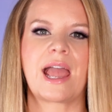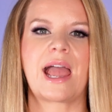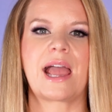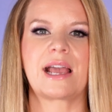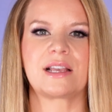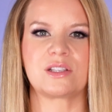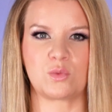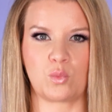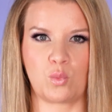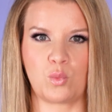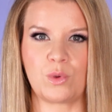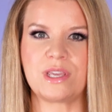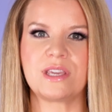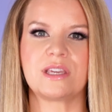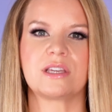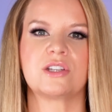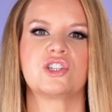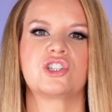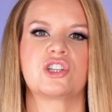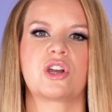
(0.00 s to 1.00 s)
as we
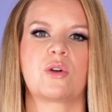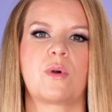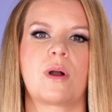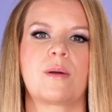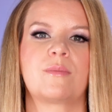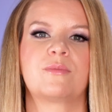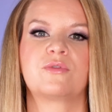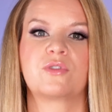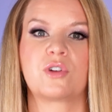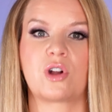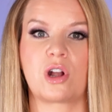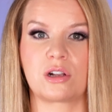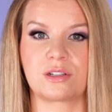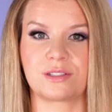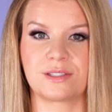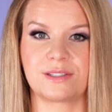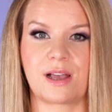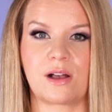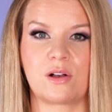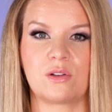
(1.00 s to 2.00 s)
can show up for
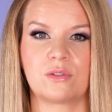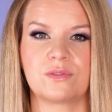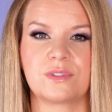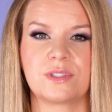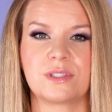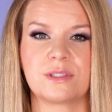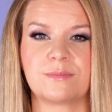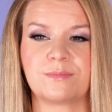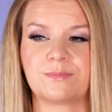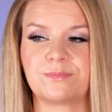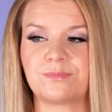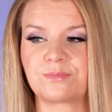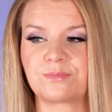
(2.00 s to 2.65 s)
ourselves.